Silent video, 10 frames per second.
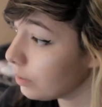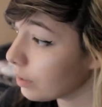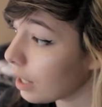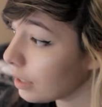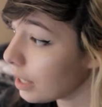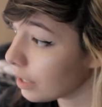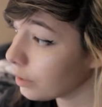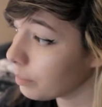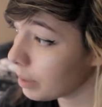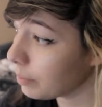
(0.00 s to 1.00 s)
do not let
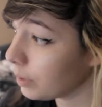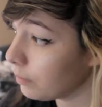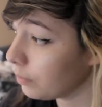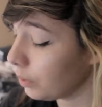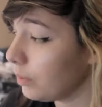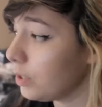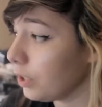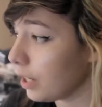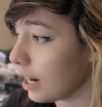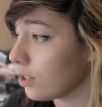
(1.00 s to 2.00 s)
other people
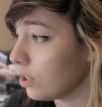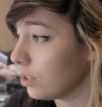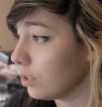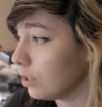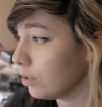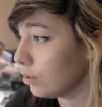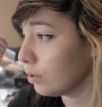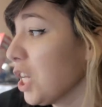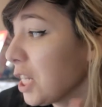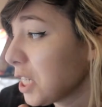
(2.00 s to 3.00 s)
influence your
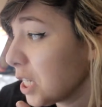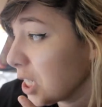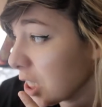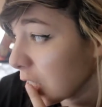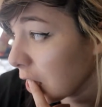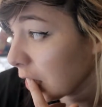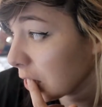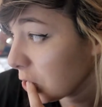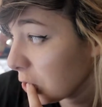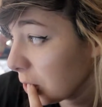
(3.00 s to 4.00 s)
actions. Not
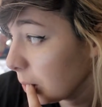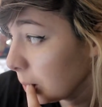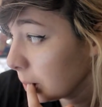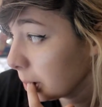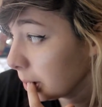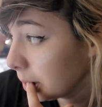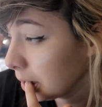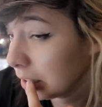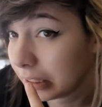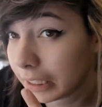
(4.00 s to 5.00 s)
necessarily true.
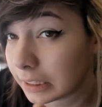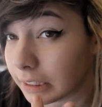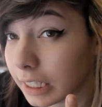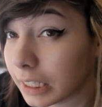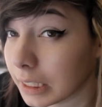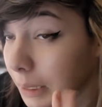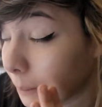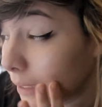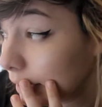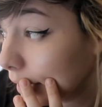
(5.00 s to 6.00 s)
I'll
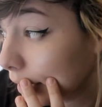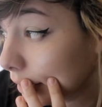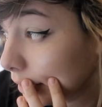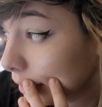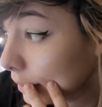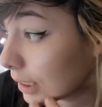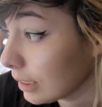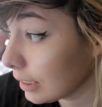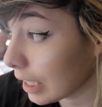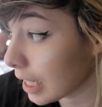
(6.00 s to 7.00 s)
admit that.
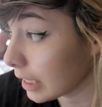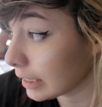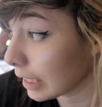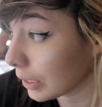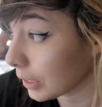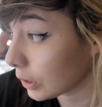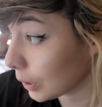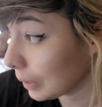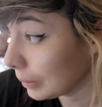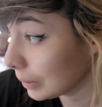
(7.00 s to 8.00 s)
Not necessarily true.